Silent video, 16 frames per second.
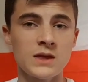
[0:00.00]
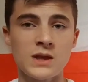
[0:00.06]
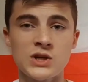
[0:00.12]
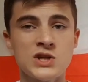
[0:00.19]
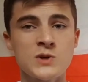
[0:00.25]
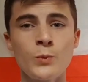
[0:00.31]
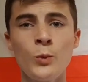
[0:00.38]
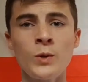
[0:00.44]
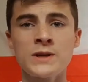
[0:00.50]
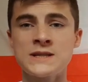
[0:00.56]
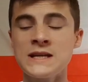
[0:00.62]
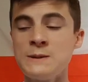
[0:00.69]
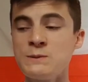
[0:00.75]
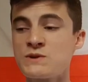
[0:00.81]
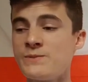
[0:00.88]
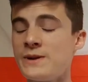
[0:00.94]
The smaller
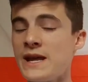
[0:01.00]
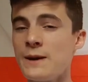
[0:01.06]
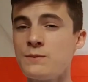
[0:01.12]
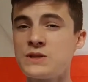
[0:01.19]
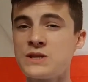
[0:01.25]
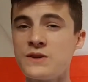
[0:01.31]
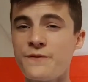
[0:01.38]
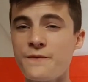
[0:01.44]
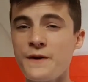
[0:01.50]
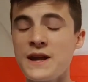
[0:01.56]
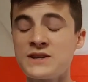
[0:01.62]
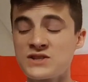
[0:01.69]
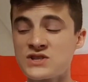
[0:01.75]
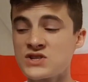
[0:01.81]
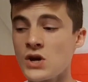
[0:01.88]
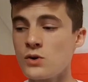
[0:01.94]
teams have been able to
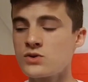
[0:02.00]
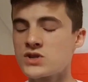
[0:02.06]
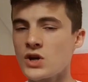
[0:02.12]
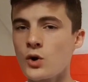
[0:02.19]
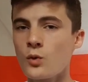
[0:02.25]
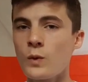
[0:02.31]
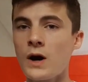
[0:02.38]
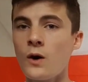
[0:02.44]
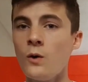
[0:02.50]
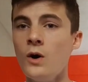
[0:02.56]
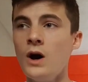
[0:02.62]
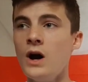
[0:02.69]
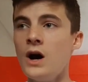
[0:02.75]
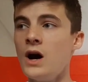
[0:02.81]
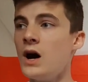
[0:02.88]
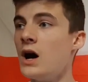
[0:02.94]
defend so well,
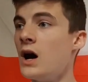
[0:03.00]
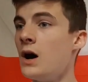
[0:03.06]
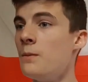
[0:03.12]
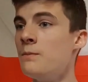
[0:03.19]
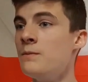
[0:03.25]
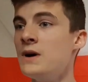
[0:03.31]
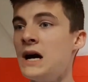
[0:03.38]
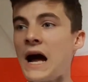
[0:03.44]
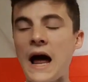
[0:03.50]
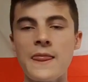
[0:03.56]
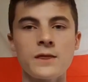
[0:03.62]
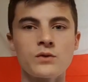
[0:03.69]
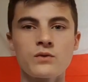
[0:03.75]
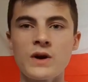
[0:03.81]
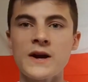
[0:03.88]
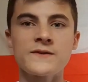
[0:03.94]

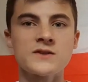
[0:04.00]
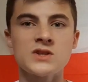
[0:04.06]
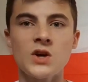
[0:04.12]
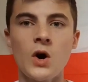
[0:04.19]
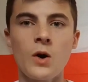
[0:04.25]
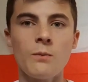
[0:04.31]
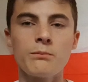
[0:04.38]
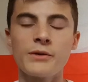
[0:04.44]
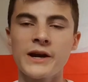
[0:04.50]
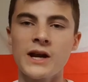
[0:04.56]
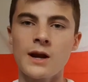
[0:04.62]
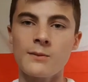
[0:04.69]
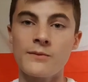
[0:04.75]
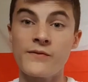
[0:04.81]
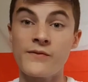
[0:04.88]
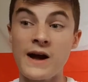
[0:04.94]
and the refs aren't
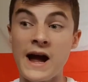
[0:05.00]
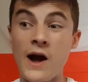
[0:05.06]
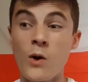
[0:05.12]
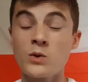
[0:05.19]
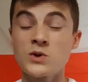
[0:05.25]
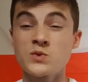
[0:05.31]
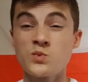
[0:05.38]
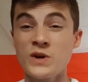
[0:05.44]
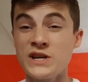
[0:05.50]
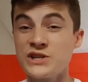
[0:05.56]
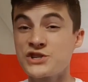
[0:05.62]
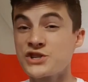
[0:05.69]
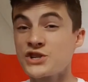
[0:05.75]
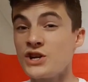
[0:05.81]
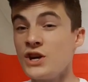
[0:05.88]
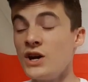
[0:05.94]
bringing up fouls,
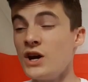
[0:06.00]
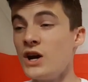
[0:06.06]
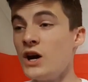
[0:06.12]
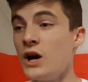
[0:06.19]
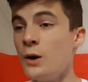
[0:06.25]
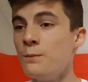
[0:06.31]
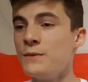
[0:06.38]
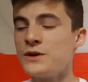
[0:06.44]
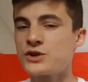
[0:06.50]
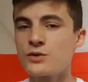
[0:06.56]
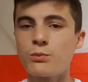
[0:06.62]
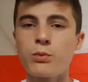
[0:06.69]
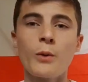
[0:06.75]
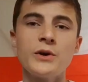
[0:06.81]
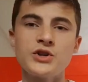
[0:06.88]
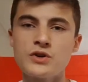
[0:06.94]
which there
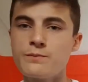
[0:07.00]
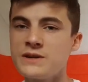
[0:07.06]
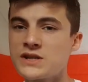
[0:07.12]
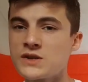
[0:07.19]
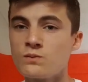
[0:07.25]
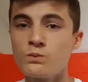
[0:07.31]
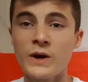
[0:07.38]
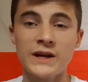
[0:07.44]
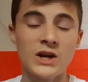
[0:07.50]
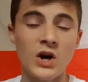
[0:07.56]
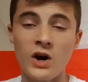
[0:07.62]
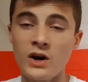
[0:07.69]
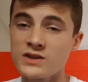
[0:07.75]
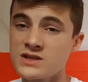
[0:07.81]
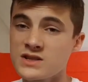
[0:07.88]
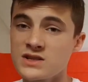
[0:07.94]
probably should be some red
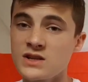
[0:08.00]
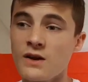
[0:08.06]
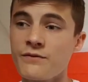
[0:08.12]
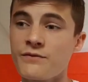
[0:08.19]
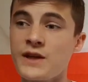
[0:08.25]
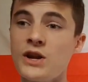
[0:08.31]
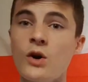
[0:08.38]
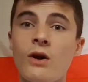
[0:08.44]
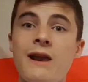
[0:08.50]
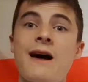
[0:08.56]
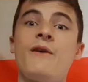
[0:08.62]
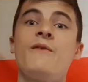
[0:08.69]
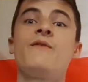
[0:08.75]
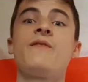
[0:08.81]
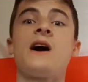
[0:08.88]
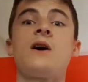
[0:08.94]
cards and stuff. They're not
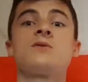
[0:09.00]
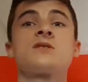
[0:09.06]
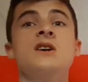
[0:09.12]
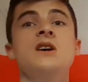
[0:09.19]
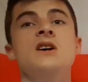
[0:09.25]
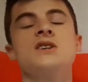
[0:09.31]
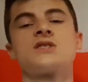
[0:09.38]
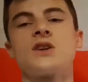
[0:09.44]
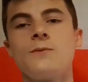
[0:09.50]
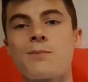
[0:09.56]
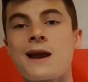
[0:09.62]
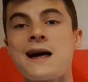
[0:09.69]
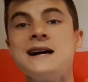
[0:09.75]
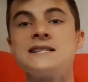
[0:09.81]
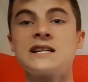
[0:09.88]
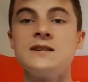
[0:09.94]
allowing fouls, so
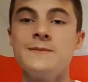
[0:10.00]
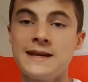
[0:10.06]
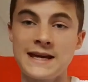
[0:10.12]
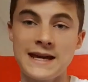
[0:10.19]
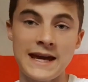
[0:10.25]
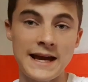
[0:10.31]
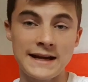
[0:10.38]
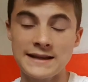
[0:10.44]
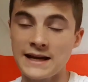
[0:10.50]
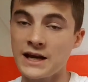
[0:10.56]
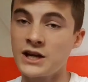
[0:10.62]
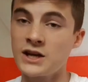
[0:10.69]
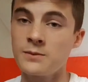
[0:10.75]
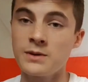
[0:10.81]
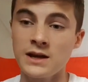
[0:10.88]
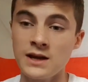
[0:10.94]
players are going to be kicked, they're
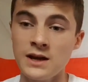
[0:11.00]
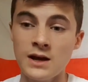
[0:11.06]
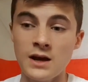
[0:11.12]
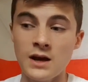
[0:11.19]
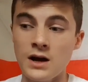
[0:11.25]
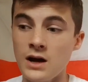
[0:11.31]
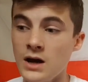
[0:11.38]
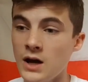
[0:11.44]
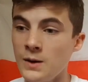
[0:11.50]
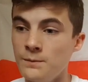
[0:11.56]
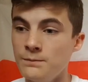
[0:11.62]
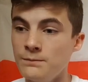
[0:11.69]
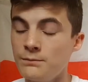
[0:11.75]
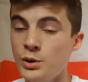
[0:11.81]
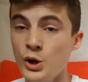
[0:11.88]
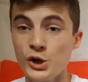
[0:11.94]
going to be
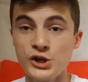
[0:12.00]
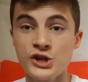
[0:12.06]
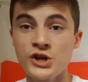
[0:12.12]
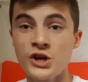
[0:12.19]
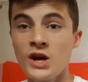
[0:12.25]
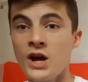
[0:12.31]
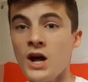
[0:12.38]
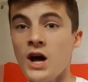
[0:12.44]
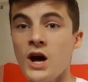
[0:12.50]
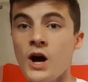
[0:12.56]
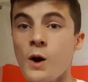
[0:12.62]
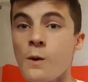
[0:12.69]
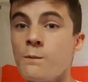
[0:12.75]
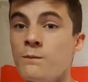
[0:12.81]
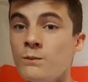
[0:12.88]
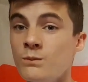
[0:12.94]
pushed,
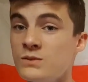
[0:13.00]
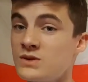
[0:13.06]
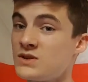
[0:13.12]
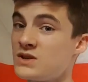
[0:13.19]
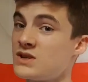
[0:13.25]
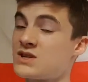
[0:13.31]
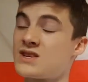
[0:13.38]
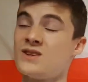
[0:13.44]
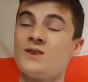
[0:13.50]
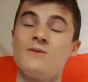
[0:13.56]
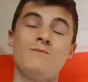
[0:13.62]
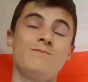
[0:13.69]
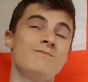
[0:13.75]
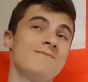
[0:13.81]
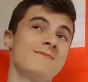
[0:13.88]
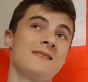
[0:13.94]
they're
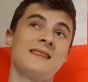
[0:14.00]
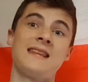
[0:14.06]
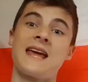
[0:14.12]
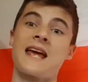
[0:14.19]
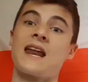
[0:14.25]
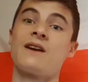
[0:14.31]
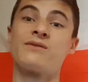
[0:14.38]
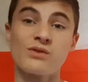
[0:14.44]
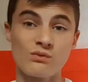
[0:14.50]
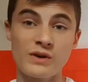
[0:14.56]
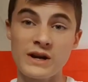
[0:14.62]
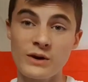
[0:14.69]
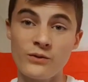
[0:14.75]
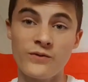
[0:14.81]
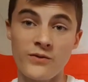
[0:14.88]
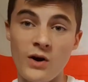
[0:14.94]
going to have to
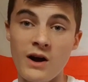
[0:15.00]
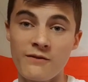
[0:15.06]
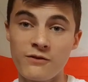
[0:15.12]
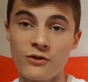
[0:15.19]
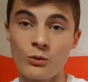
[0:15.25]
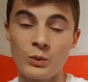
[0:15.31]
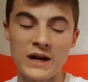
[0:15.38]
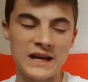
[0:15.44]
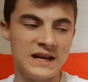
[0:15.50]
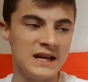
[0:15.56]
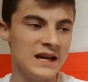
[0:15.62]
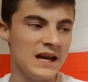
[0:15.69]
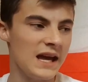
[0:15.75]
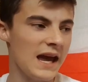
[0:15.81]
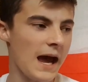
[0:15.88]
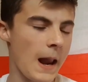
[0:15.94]
real fight for the win.
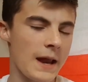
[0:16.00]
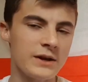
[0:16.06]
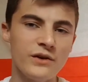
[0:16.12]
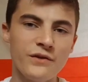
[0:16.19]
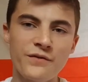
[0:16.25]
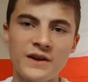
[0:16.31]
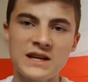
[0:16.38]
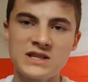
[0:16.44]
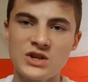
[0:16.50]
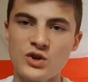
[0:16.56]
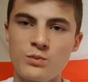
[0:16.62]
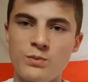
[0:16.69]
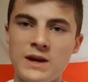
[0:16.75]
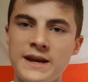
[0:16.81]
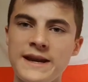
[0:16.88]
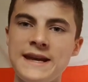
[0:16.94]
And I don't think it's going
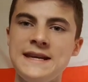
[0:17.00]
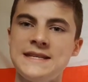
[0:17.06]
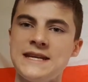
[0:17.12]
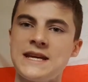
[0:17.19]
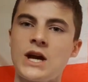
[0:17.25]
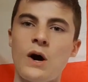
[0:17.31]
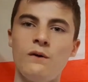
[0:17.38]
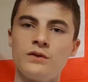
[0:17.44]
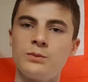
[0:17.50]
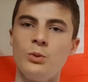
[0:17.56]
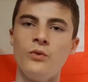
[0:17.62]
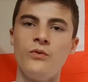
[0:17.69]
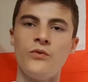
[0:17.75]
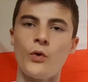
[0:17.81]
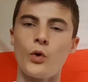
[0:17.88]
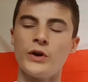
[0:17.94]
to be an easy,
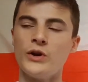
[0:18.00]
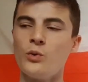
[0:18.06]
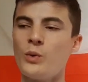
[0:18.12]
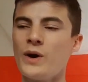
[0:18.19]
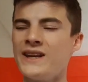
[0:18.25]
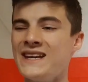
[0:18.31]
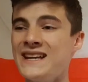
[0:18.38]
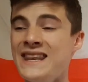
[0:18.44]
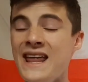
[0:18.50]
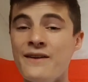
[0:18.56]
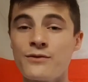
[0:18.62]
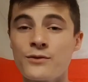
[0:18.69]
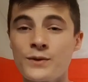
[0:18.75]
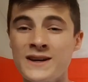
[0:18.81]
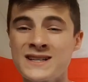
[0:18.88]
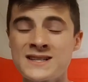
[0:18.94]
comfortable 4-0 win. It
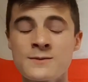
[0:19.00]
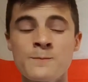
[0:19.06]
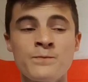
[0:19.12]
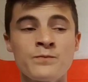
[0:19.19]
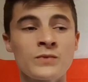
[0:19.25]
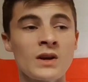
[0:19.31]
never is.